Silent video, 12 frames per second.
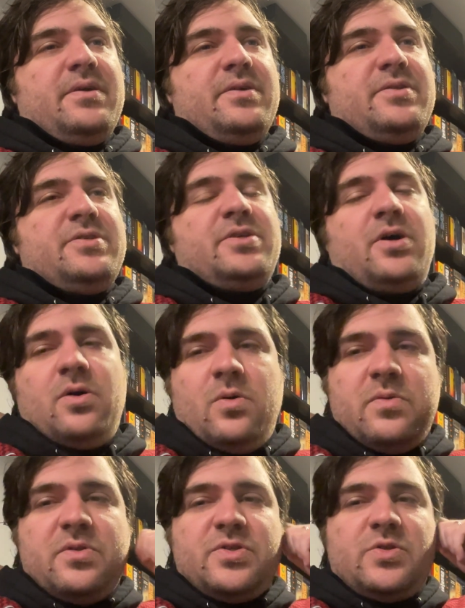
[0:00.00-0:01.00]

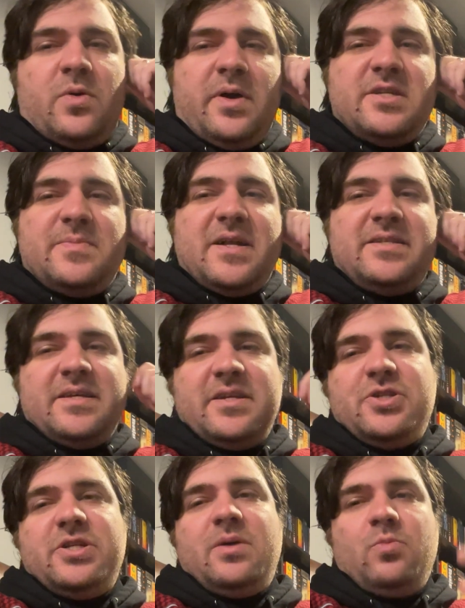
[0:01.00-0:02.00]
So the story is about a
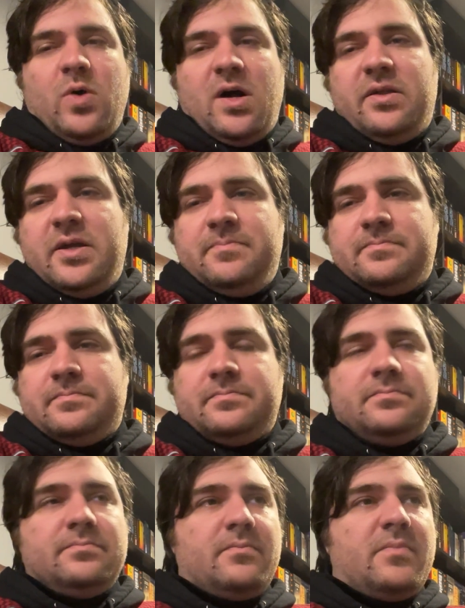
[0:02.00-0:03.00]
technician named Wally,
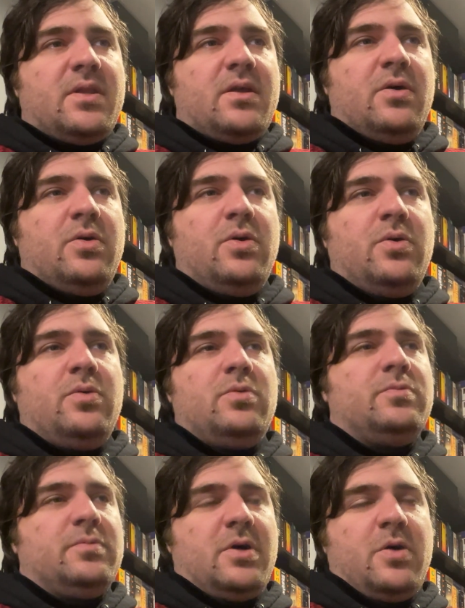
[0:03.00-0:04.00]

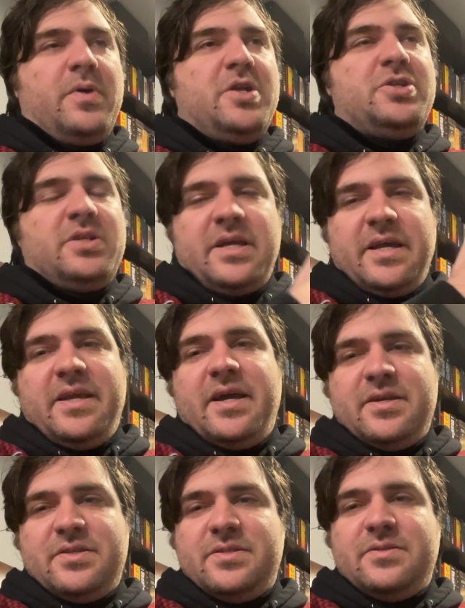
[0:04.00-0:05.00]
who originally, I
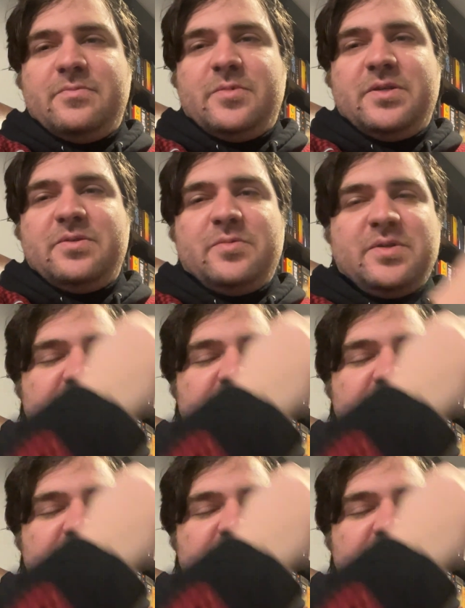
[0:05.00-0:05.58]
guess, was